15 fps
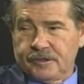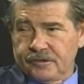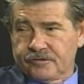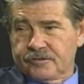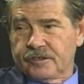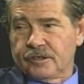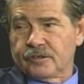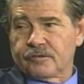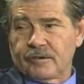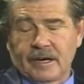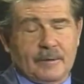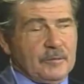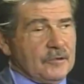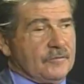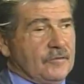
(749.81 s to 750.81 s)
Just you know,
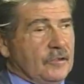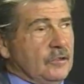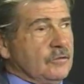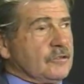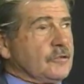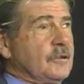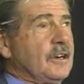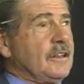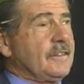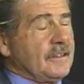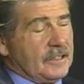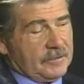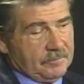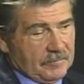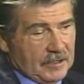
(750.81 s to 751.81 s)
grab your phone or
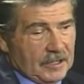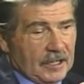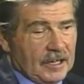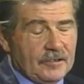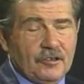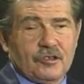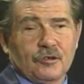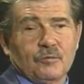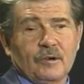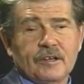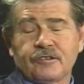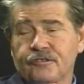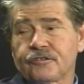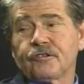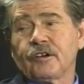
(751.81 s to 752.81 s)
anything, and you can
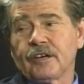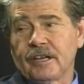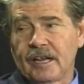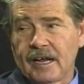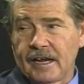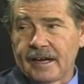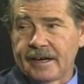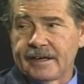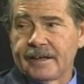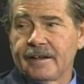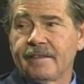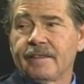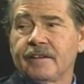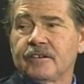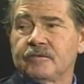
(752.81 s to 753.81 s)
register online. But
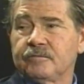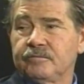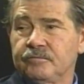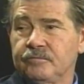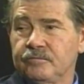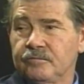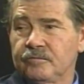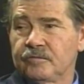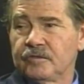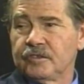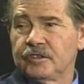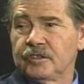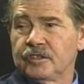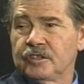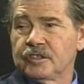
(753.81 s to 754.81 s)
how do you prove you're you
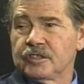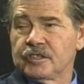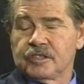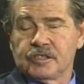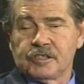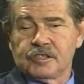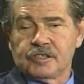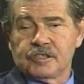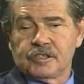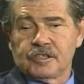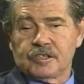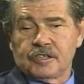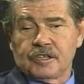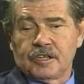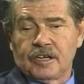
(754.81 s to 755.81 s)
though through that?
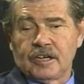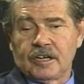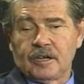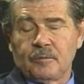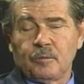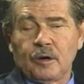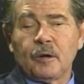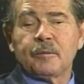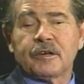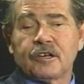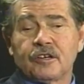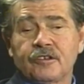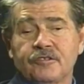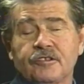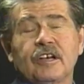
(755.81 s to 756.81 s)
Uh, well,
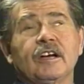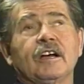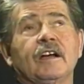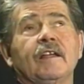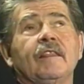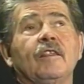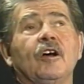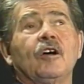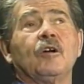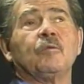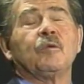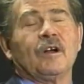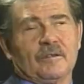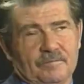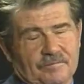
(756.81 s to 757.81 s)
because uh,
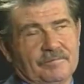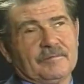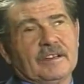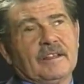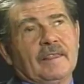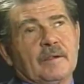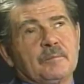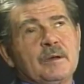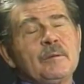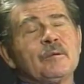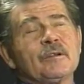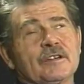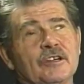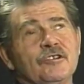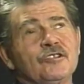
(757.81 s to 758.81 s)
well, the people
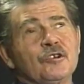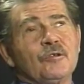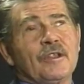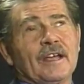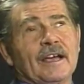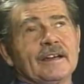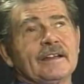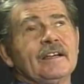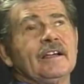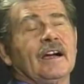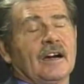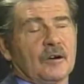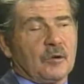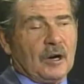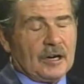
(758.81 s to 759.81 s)
that can do that
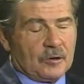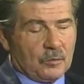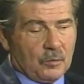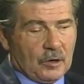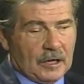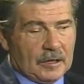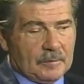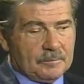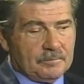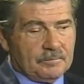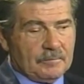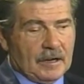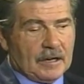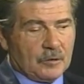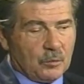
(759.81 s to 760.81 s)
are, are,
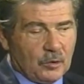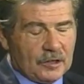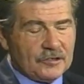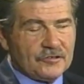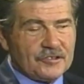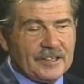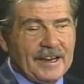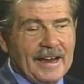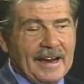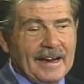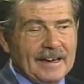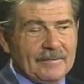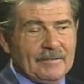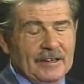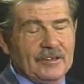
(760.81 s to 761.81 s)
um, are ones that
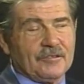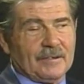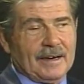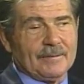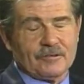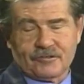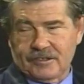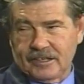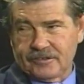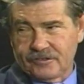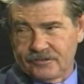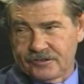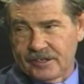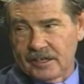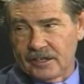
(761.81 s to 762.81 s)
have a driver's
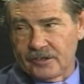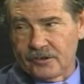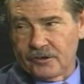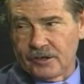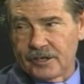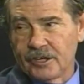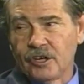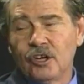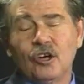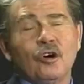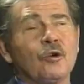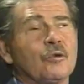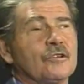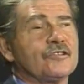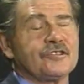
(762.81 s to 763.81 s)
license in Illinois
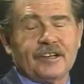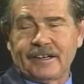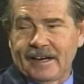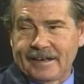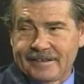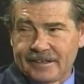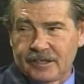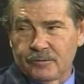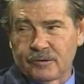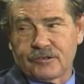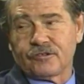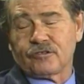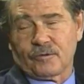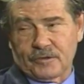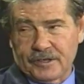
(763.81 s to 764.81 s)
or a state ID, which
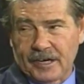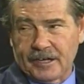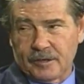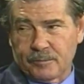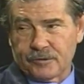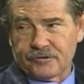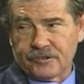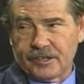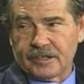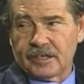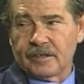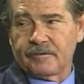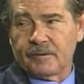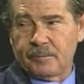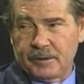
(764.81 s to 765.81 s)
is over 90%
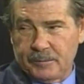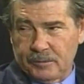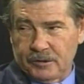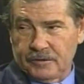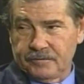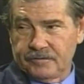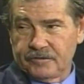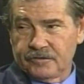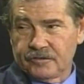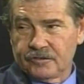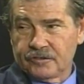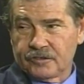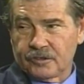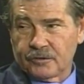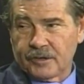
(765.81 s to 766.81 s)
of the people.
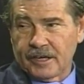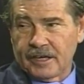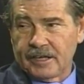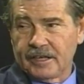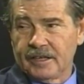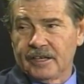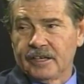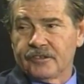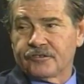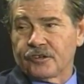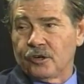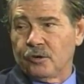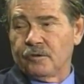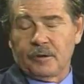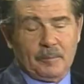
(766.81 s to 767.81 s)
Okay,
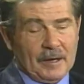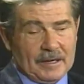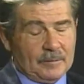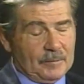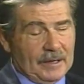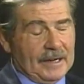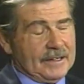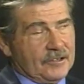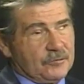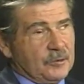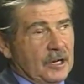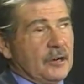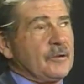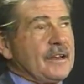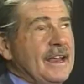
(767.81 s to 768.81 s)
so the bottom line is
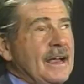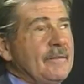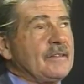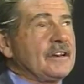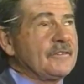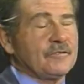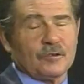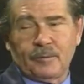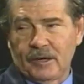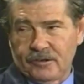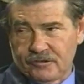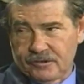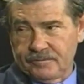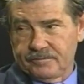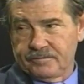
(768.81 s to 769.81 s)
we already have that
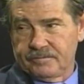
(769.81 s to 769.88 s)
information.